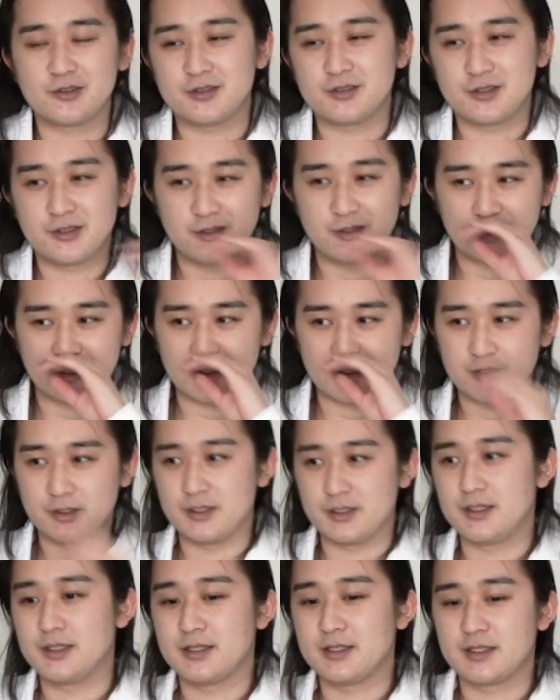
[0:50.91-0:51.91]
You look
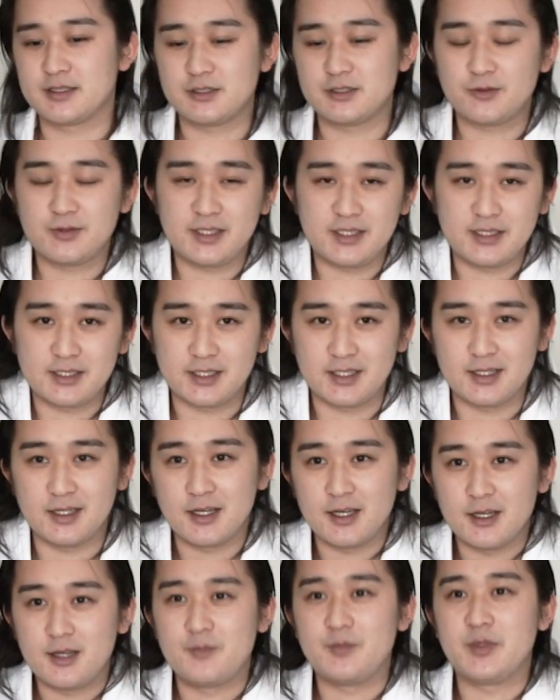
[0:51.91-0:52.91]
good. There's no need to
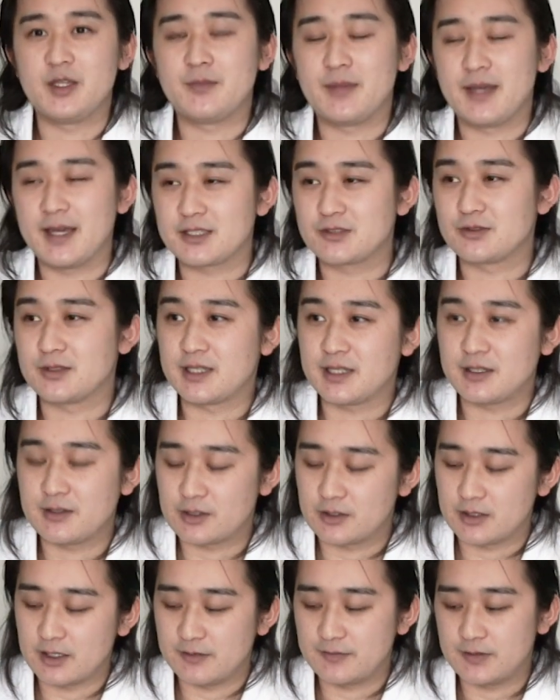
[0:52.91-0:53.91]
min-max or
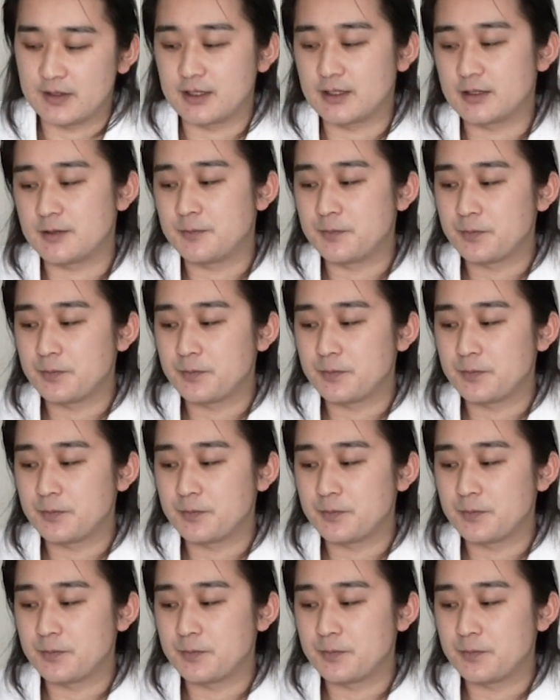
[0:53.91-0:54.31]
theorycraft there.